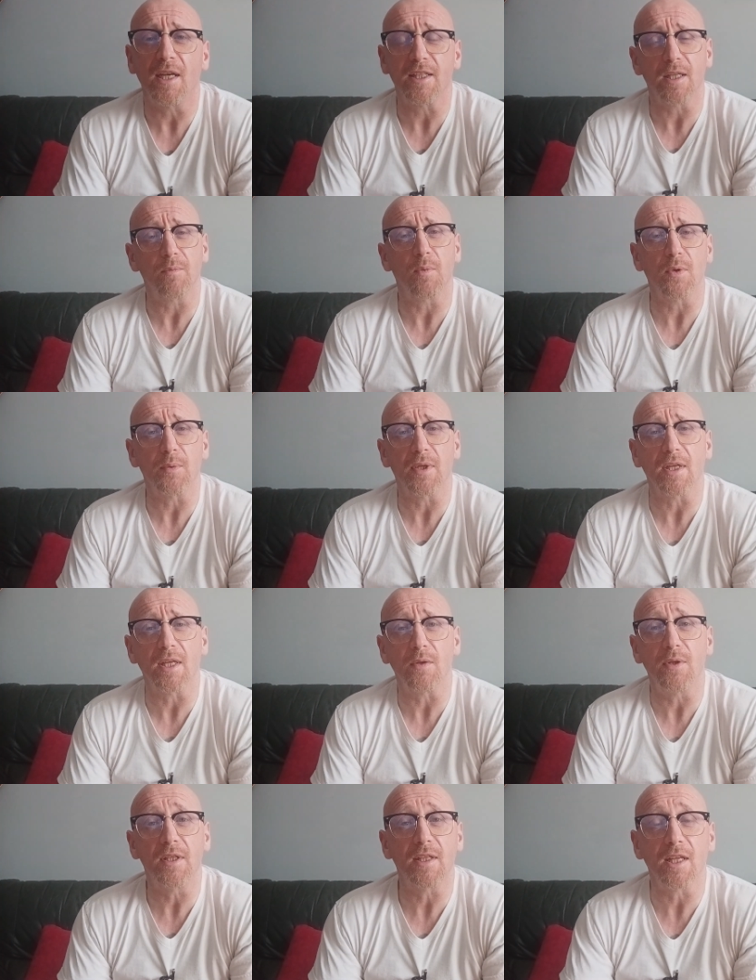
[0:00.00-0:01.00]
And then when we get
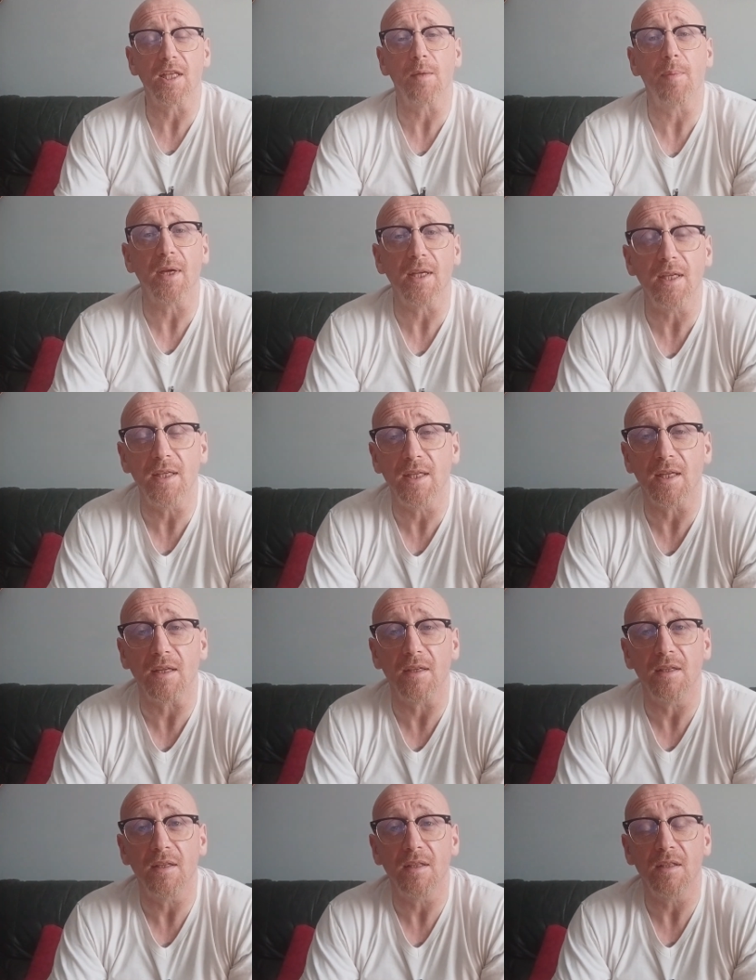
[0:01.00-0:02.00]
out, he'd kick it back in
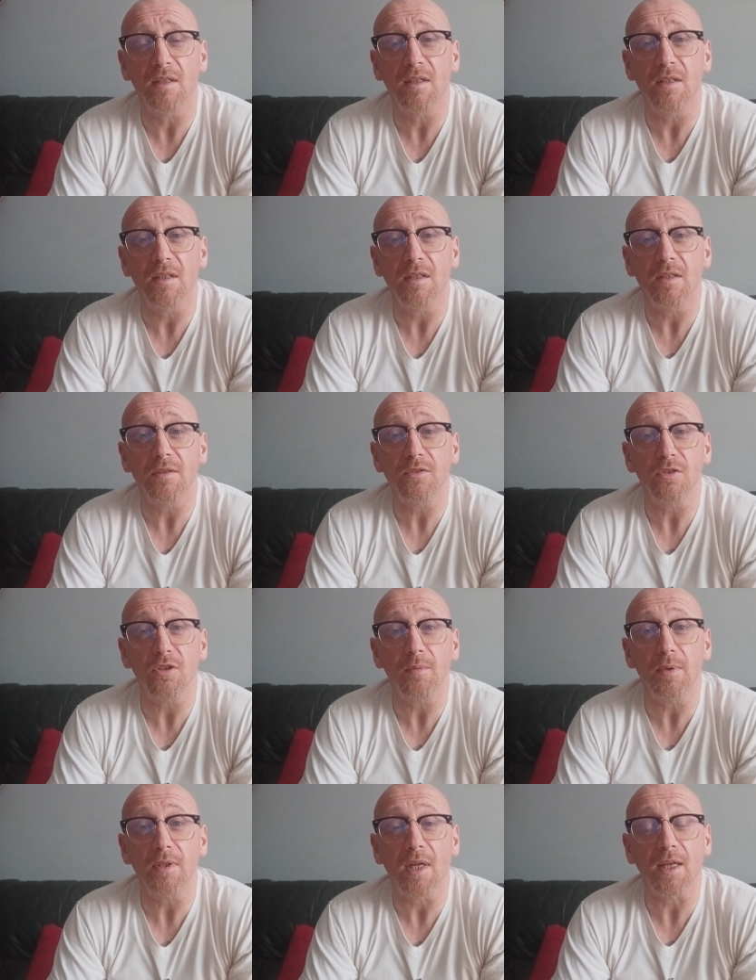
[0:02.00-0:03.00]
again. Do you
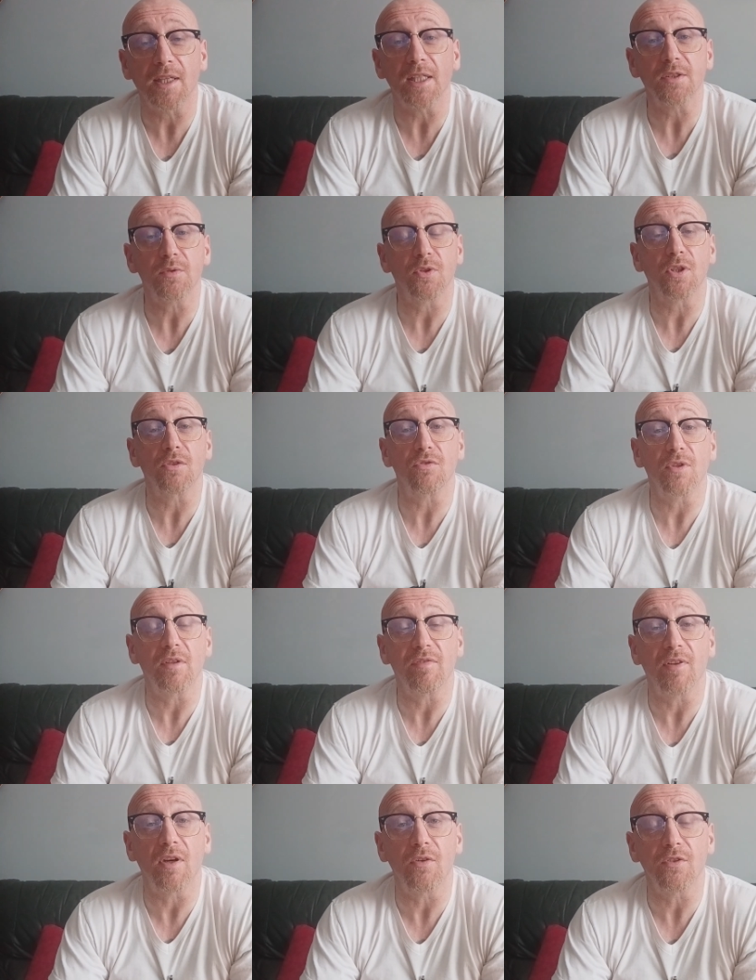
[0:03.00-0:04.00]
know what I mean? And that's what I was
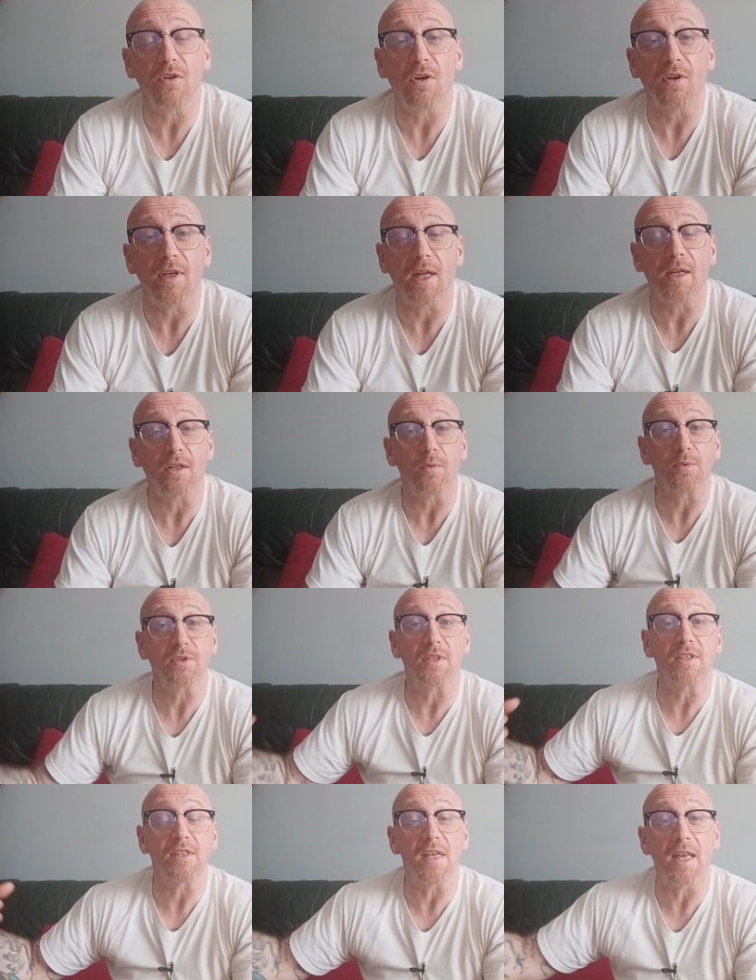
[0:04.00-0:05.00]
referring to on that. And there was
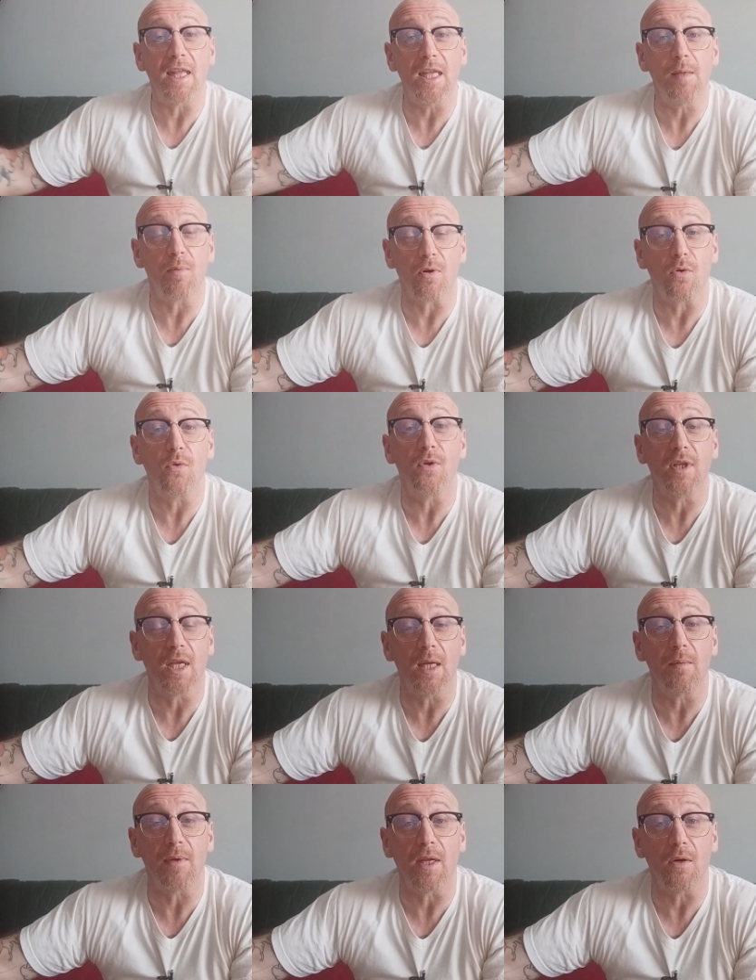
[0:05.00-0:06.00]
his neighbour who
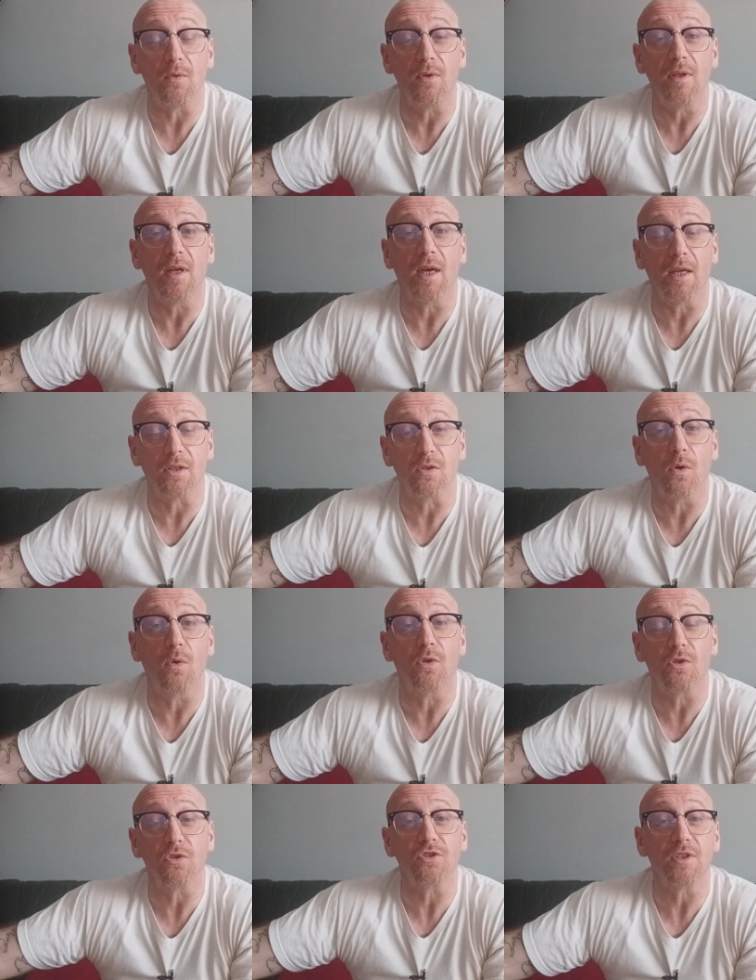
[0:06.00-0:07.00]
came down and
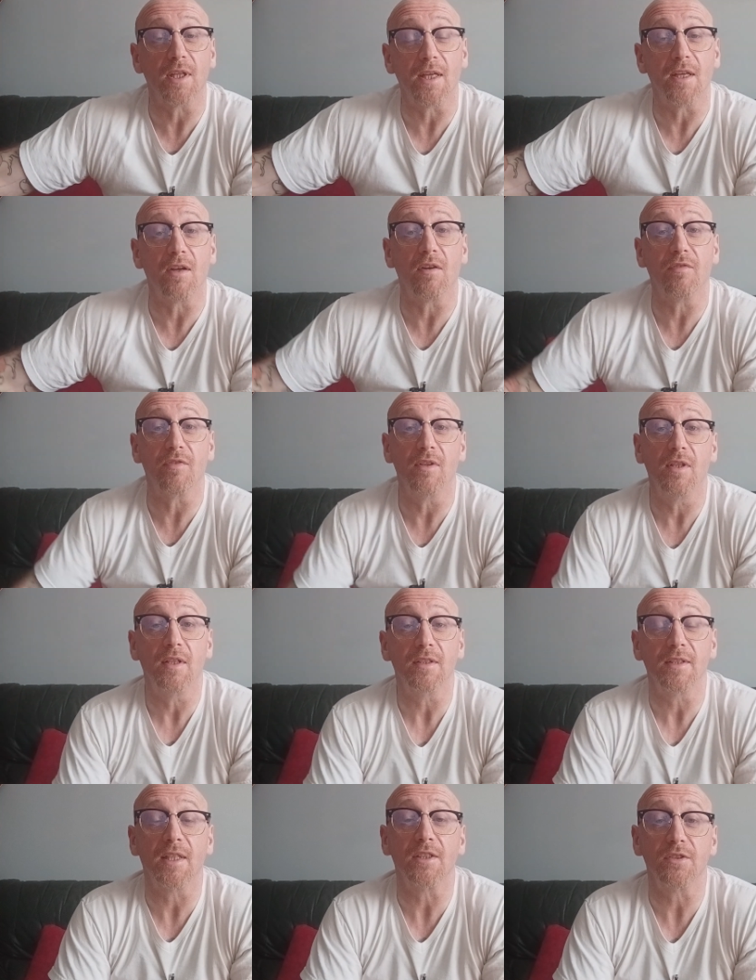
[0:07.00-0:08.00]
told us to head off.
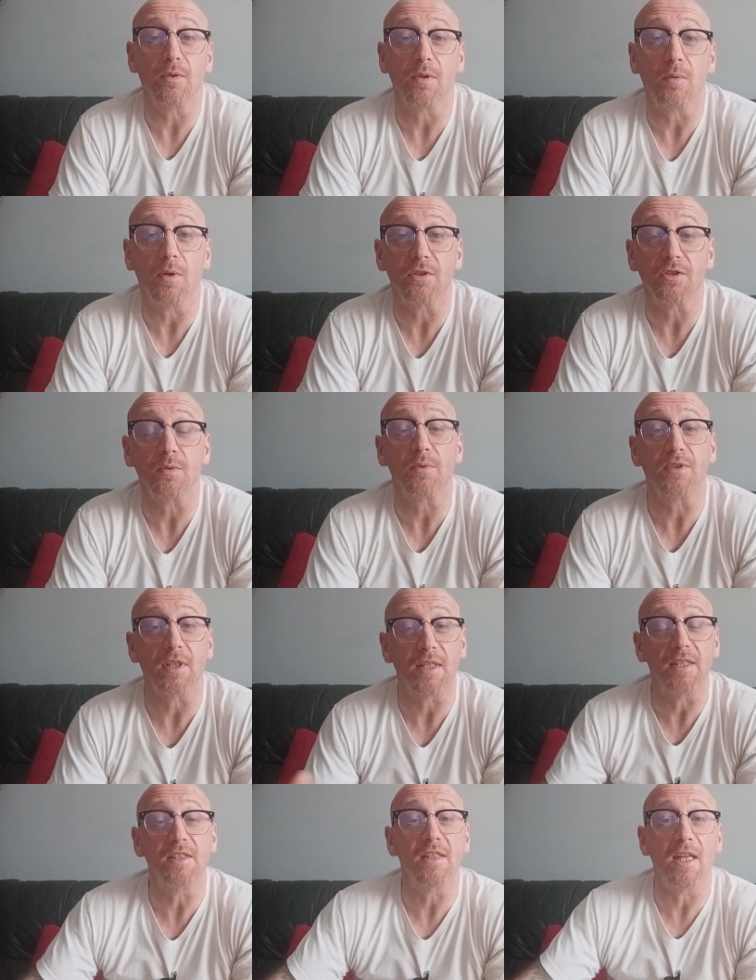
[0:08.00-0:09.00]
That's what it was. It was
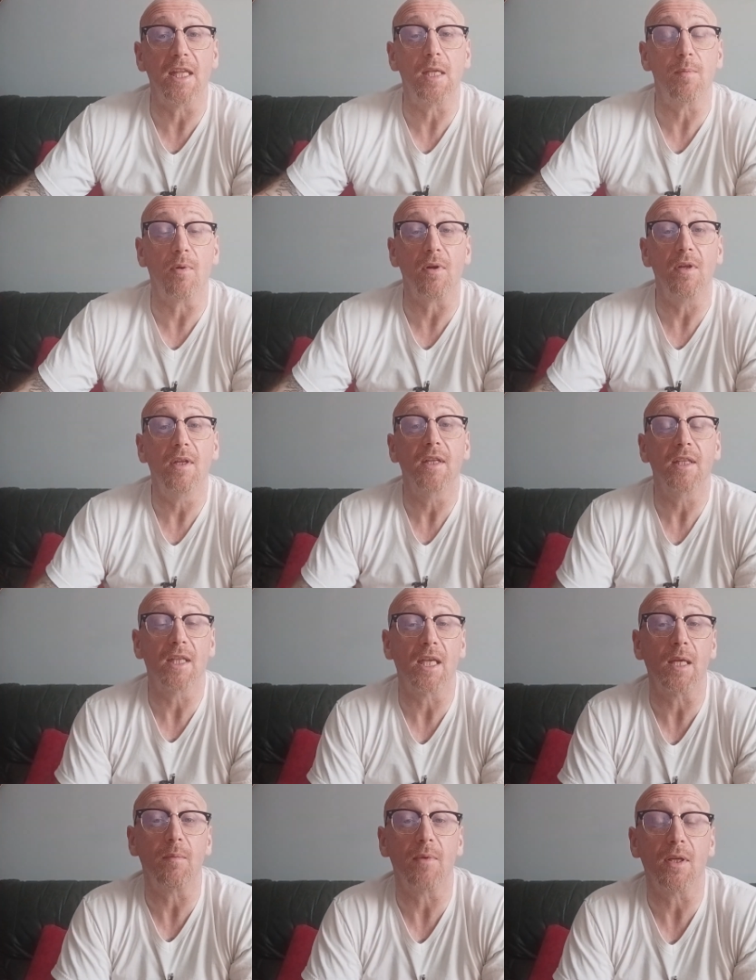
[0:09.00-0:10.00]
his neighbour
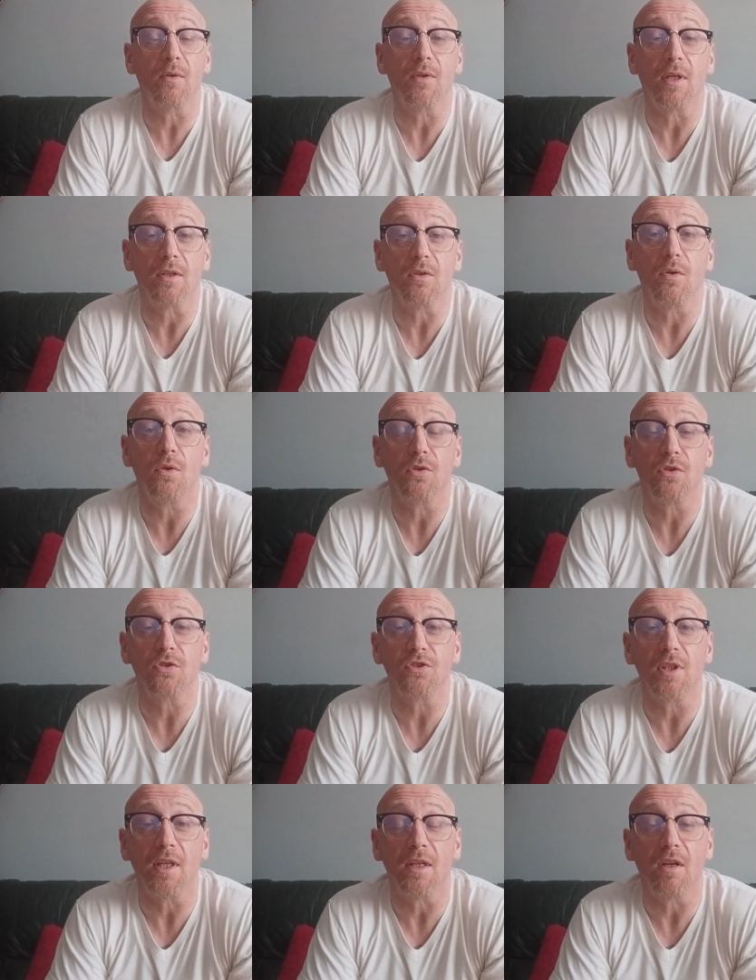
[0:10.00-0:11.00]
came down and told
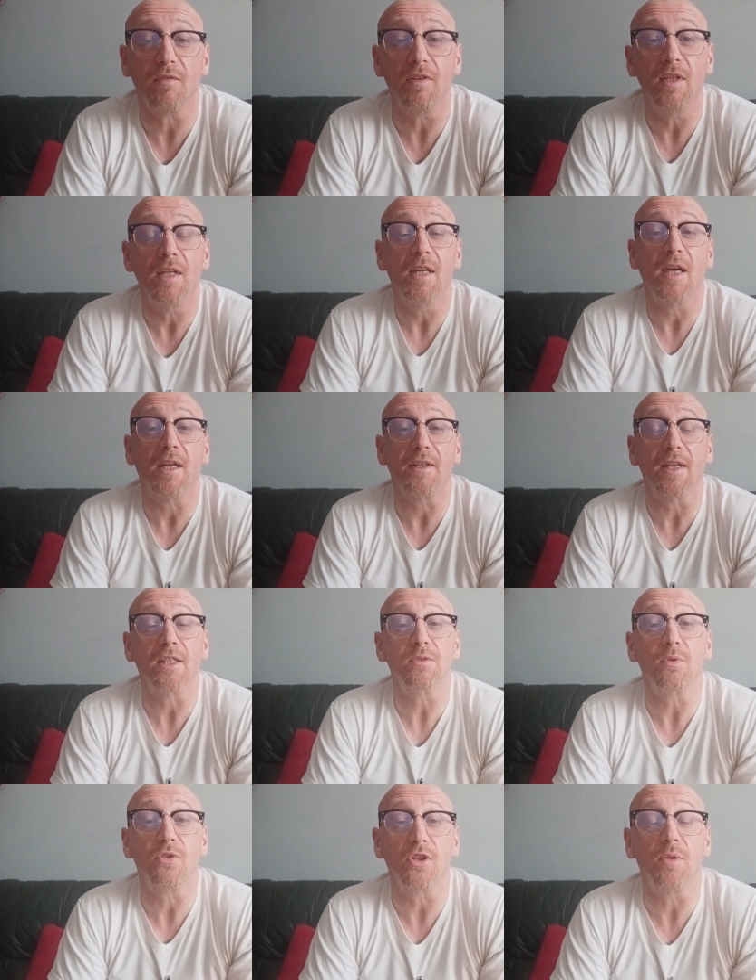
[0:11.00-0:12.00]
us to head off. And
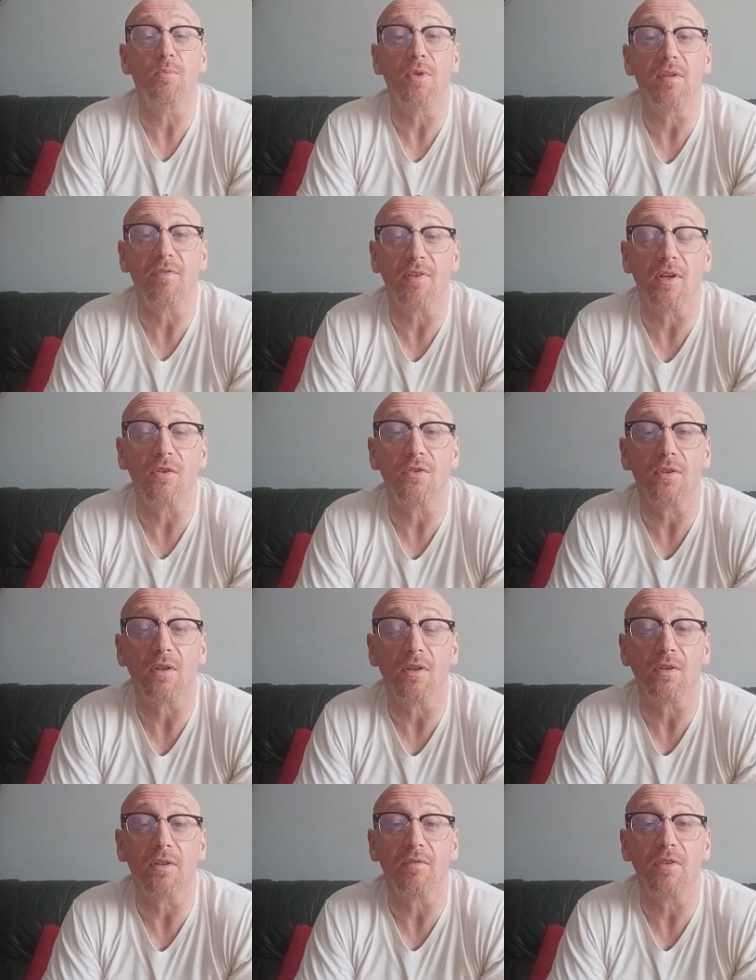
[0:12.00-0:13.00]
that's what I'm referring to
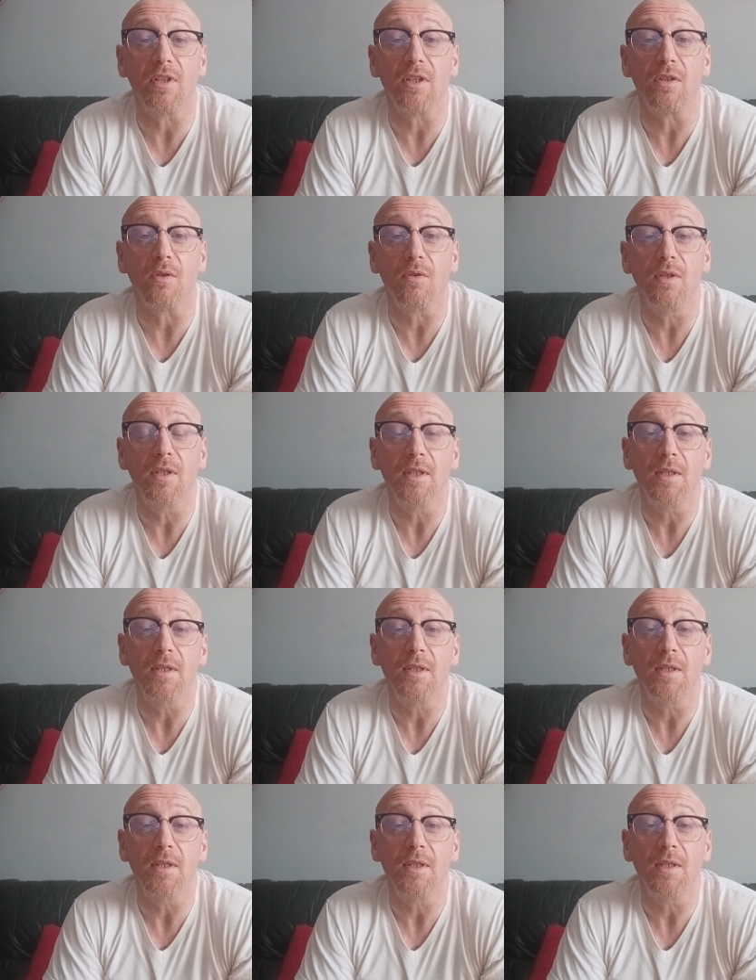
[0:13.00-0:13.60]
on the video.